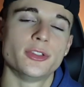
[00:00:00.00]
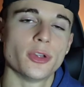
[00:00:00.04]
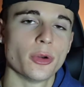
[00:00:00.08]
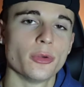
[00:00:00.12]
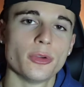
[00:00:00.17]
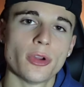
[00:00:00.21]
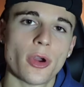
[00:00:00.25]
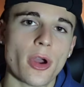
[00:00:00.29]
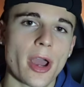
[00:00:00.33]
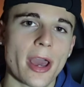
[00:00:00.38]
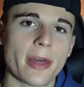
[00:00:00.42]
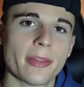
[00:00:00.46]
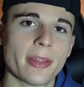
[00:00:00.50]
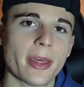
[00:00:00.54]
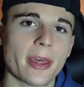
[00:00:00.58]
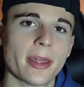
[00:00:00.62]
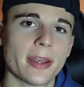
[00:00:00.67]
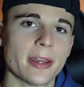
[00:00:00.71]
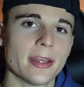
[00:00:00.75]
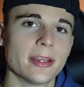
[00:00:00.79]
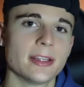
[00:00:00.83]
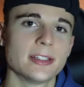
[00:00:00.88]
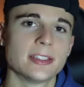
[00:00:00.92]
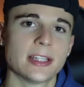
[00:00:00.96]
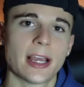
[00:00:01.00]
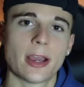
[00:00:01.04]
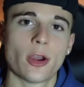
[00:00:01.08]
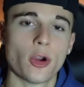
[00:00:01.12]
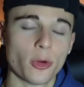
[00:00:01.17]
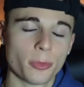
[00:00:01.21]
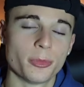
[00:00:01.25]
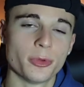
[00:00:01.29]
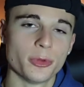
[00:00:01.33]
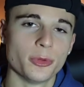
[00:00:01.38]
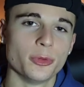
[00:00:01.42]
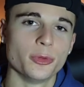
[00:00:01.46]
don't know how that is. I
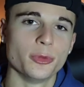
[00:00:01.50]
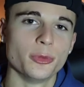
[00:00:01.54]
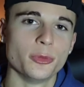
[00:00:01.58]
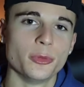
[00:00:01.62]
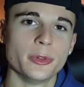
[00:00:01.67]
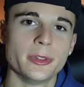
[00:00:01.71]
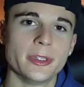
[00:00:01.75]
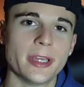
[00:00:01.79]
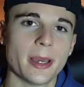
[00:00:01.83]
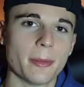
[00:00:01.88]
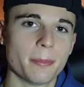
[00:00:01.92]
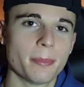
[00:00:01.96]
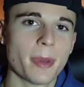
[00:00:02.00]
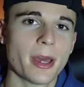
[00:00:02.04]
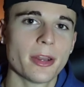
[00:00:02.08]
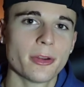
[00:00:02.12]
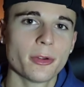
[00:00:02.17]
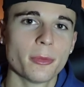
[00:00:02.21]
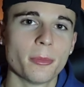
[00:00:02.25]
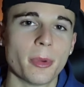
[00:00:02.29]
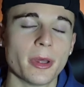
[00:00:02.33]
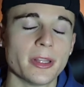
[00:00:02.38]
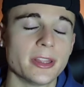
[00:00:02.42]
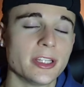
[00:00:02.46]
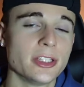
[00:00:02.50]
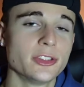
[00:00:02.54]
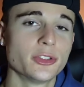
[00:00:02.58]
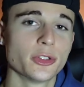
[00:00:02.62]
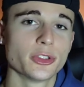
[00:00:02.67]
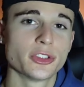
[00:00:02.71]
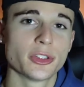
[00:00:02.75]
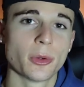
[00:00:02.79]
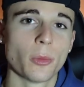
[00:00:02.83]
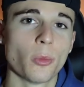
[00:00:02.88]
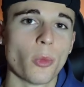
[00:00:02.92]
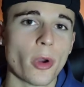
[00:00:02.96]
hope you get better, but these
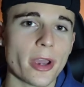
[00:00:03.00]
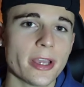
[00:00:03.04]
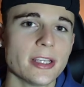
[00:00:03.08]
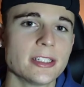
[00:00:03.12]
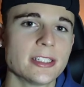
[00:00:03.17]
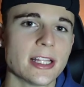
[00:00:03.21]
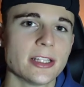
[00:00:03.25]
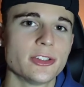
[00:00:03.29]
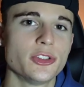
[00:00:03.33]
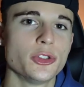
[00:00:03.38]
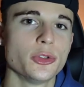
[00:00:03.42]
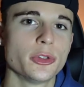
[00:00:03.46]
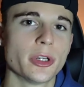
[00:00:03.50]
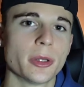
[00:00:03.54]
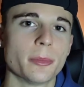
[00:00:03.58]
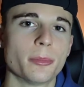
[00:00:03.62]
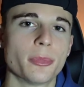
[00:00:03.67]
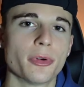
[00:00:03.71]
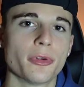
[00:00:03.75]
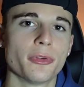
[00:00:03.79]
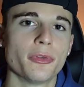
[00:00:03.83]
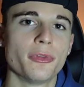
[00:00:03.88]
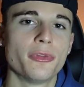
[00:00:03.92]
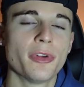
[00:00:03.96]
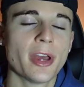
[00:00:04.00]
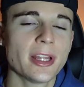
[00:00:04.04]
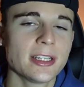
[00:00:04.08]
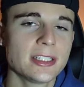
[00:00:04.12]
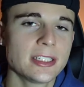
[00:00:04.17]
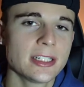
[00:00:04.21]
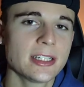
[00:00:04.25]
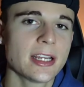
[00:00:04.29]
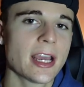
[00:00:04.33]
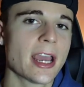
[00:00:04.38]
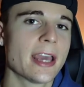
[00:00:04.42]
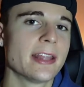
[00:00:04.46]
are some ways that you can
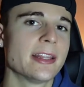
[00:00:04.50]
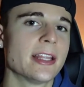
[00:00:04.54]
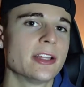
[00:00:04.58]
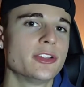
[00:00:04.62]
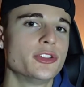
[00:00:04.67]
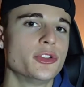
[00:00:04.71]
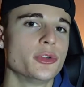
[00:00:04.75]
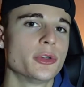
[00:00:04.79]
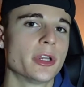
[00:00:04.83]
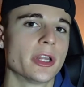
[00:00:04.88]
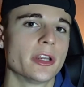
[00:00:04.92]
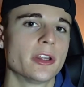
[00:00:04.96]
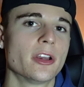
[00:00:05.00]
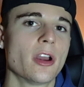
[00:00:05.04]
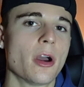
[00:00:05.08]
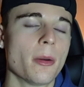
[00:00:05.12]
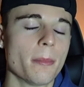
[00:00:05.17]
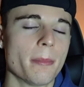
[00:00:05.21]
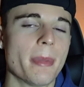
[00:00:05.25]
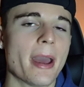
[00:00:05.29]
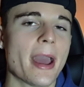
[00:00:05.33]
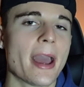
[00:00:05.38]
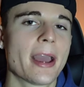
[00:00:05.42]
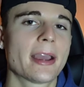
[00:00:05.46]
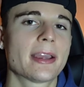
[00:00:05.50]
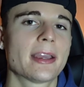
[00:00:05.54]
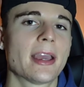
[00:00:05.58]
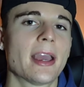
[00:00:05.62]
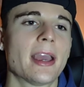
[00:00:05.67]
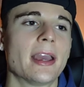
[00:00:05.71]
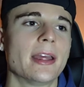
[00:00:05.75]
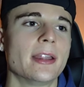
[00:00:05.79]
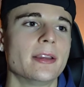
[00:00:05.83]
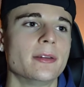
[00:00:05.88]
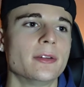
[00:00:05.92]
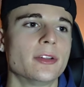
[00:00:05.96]
prevent it and that you can come back
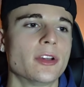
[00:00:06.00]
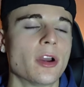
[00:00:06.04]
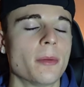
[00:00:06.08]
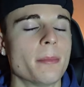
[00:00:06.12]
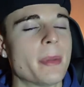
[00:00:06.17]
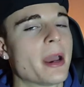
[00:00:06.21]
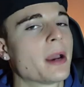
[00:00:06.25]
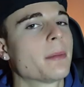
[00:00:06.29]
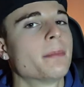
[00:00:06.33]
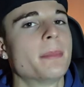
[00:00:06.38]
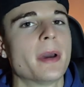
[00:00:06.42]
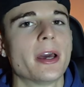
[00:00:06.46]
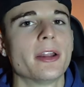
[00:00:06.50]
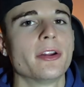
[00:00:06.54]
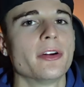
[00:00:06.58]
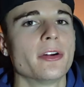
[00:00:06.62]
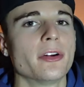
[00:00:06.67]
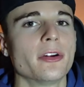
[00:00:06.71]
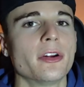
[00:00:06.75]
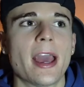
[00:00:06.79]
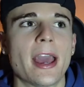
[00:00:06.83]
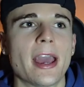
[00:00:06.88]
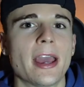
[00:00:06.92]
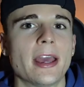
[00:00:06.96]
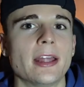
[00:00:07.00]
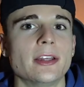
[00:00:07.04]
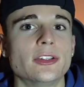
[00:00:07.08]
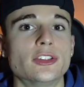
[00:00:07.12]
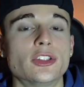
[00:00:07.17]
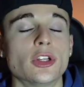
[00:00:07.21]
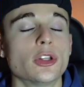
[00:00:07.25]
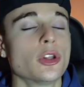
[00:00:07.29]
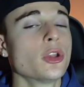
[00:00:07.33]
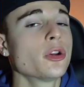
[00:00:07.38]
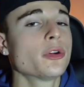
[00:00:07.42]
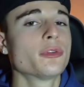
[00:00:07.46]
and come back better and
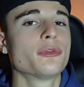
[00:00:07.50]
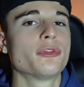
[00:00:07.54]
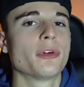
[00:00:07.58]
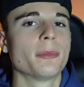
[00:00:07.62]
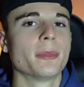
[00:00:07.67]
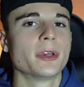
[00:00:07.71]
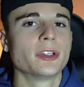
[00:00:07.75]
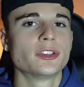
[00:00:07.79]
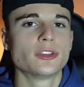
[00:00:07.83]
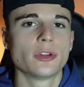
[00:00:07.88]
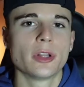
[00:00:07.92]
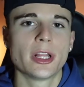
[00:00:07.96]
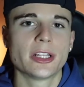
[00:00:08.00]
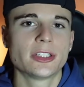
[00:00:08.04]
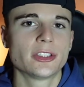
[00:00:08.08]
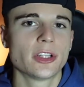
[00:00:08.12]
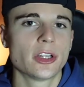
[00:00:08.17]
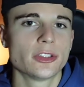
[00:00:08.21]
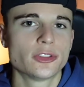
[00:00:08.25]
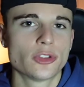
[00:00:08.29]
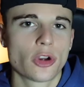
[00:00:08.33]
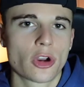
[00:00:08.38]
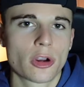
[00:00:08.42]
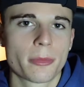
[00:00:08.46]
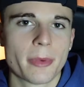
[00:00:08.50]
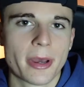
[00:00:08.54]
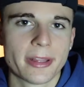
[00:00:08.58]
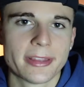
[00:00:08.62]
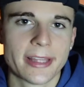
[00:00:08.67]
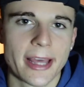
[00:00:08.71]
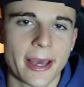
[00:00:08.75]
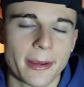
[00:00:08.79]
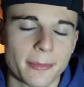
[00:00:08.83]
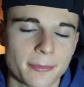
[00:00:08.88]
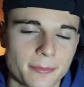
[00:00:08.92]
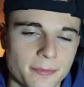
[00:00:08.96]
to learn from it. So let's uh, talk about
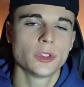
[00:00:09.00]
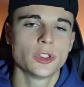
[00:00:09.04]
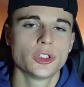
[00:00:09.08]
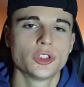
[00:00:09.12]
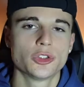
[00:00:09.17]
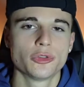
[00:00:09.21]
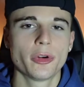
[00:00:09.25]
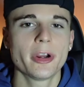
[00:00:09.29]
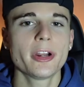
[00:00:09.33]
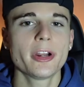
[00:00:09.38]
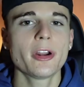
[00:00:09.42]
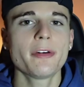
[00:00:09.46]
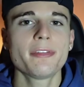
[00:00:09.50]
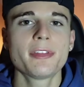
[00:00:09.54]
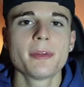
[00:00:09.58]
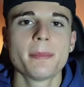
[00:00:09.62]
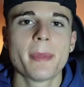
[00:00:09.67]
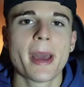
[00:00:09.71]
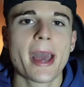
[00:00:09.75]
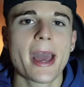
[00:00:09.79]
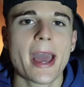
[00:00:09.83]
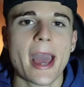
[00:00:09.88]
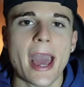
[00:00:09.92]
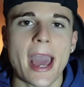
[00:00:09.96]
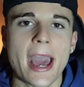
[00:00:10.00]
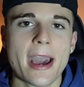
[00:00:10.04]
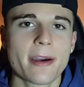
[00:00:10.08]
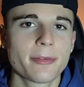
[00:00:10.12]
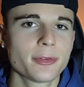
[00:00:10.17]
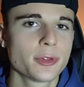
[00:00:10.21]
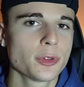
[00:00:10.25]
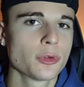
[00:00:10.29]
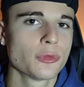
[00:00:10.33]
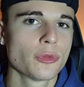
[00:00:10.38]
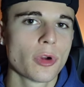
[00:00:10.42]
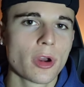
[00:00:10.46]
that. So right off the bat,
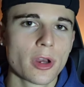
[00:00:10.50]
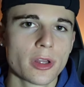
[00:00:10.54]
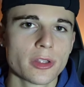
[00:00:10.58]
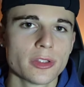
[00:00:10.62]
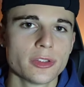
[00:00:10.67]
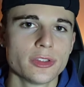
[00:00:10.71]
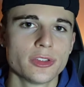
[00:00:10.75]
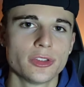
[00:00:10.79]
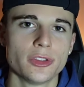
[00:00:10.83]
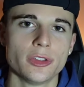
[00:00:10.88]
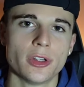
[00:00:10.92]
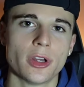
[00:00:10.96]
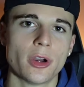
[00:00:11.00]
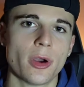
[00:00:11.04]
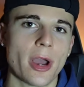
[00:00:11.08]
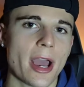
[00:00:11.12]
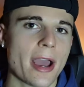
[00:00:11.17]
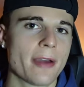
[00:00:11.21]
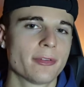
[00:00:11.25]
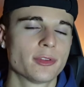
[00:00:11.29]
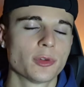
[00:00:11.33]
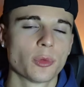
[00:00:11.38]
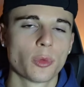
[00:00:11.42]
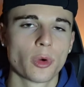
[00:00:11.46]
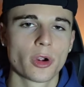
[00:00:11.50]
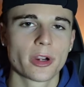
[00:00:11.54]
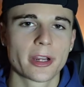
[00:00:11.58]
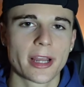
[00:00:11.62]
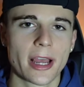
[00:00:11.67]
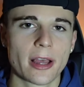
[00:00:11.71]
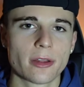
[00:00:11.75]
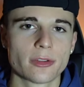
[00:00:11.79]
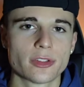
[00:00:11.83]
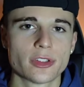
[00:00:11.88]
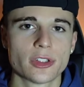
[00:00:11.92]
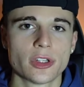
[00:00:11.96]
after runs, you know, after
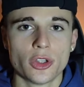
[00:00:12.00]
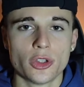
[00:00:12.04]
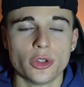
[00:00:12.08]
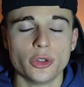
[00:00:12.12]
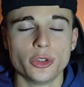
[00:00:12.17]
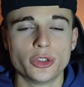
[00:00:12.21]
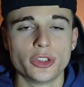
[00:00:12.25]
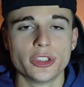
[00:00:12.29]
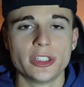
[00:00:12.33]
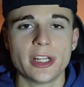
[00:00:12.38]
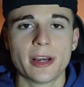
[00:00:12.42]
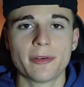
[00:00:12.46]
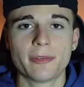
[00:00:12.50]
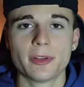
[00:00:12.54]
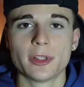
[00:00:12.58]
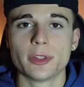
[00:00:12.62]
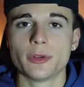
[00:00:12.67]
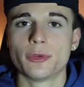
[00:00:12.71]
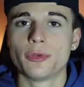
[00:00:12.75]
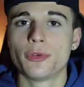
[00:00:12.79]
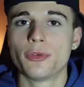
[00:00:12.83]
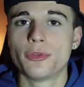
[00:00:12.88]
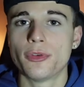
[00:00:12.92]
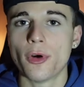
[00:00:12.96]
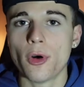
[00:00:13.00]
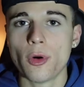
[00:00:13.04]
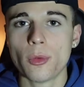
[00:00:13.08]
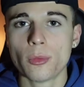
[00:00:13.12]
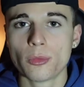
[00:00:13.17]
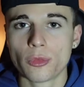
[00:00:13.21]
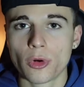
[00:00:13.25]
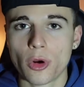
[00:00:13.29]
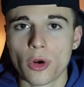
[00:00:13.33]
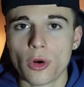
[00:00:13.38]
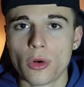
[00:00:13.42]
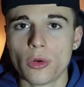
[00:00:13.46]
workouts, you should definitely
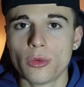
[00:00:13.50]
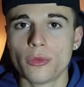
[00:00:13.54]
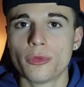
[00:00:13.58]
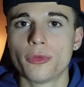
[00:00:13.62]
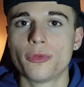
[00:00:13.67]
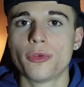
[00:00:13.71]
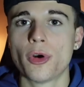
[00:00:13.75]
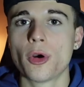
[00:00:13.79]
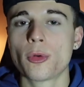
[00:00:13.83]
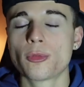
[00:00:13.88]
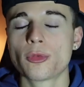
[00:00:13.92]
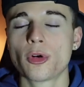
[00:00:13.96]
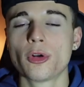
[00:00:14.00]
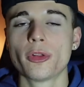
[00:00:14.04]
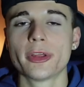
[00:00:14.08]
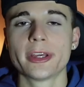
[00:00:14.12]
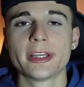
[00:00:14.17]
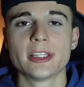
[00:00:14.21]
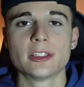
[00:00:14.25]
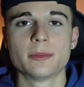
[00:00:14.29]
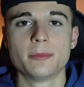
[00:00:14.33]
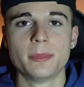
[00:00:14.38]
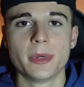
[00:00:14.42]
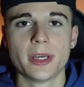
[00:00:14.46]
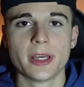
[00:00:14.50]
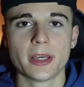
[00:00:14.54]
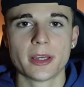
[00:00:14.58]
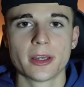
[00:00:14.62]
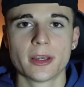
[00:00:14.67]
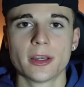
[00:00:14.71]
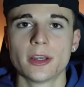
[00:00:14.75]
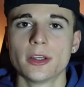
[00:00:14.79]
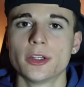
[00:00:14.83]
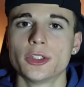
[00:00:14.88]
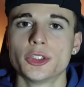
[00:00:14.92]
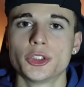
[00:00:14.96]
foam roll. Foam rolling is big.